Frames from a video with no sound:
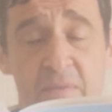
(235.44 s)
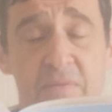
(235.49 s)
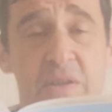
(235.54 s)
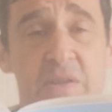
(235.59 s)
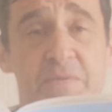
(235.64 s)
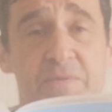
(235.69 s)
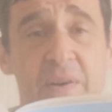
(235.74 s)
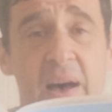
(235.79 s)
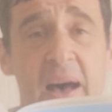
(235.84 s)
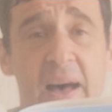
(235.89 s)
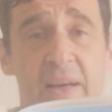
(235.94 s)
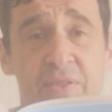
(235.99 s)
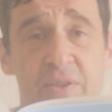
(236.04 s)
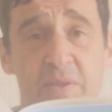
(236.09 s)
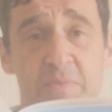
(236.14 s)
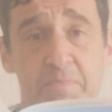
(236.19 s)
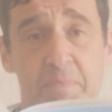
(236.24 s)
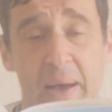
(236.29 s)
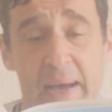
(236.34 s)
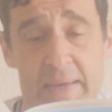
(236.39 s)
of his father's
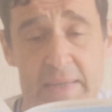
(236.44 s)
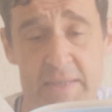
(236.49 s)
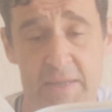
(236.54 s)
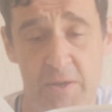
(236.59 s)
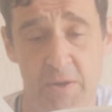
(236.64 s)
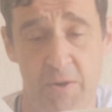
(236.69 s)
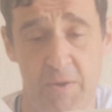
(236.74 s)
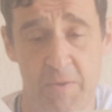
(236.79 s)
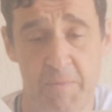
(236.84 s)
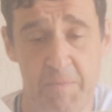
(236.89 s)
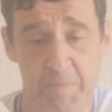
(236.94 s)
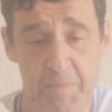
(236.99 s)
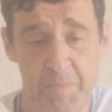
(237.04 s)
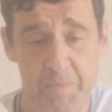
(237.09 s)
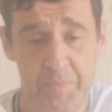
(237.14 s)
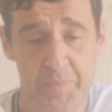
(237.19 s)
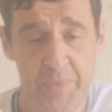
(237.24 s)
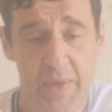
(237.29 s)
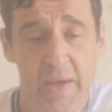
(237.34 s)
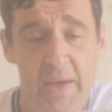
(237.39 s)
bicycle.
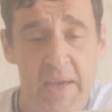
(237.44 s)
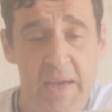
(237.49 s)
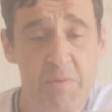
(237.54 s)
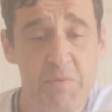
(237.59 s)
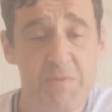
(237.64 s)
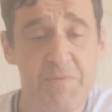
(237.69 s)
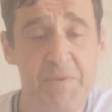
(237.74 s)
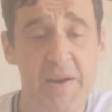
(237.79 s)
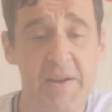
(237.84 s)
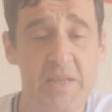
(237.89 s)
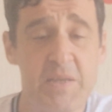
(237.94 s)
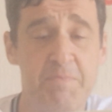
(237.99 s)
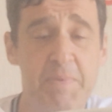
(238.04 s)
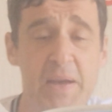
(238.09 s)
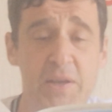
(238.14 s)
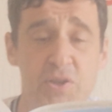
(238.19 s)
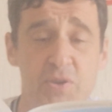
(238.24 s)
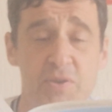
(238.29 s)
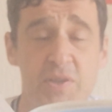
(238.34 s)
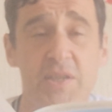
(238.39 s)
It was very
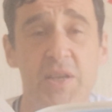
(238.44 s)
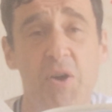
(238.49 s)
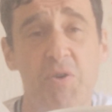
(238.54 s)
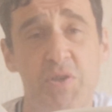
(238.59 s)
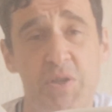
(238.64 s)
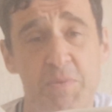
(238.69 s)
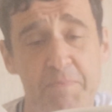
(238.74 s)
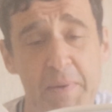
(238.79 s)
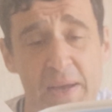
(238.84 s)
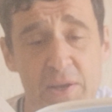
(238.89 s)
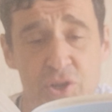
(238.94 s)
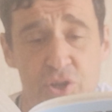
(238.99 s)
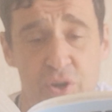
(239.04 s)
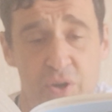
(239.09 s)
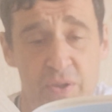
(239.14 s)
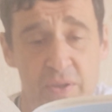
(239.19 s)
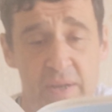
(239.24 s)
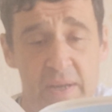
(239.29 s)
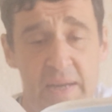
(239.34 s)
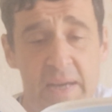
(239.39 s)
special, so
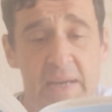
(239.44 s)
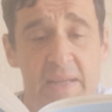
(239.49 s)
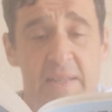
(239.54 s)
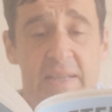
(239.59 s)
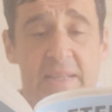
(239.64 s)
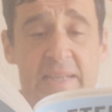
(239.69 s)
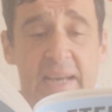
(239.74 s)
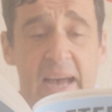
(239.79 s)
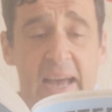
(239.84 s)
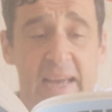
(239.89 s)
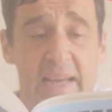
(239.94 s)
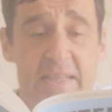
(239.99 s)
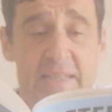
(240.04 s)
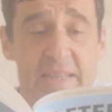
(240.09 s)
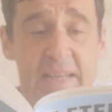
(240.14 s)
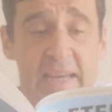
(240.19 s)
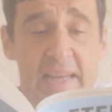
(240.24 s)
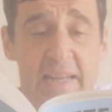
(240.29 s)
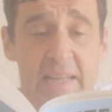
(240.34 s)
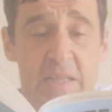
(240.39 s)
special, the tyres
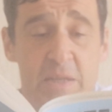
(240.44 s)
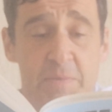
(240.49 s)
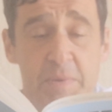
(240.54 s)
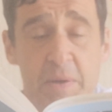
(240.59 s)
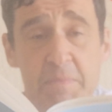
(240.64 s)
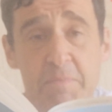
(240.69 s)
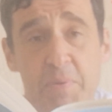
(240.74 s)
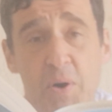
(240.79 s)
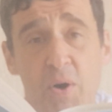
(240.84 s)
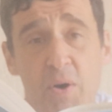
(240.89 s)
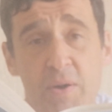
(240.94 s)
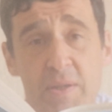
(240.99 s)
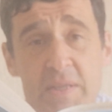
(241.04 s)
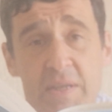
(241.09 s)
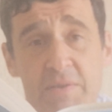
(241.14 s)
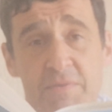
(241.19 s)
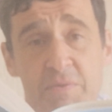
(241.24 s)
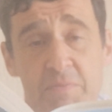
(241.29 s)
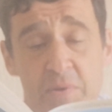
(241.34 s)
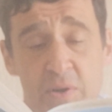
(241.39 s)
needed to be
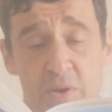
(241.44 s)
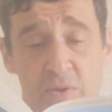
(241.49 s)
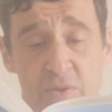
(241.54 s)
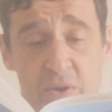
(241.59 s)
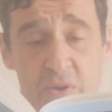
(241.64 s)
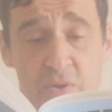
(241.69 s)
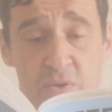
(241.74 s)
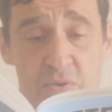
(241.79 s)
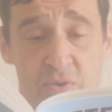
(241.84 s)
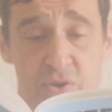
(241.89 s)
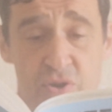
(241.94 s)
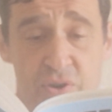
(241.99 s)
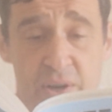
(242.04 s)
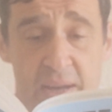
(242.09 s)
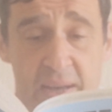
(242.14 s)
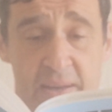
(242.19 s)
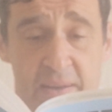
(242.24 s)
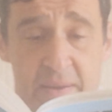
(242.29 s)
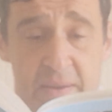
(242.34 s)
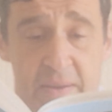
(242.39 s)
imported from another country.
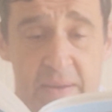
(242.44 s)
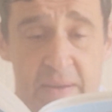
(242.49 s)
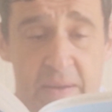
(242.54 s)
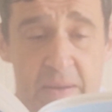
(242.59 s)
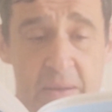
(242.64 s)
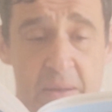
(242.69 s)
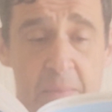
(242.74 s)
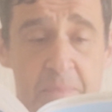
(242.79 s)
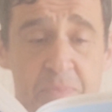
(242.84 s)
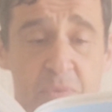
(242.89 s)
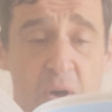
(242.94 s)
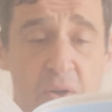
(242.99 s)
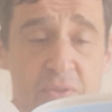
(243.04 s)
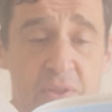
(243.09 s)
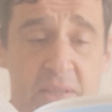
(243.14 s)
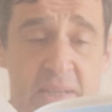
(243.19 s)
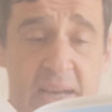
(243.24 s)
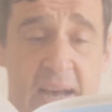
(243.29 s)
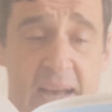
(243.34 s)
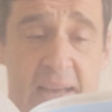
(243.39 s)
On the
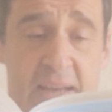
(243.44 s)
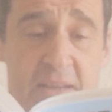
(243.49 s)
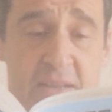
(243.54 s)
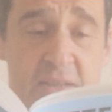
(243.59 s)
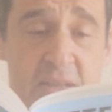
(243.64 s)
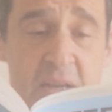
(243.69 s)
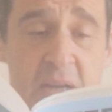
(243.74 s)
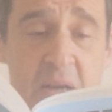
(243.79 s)
tyres,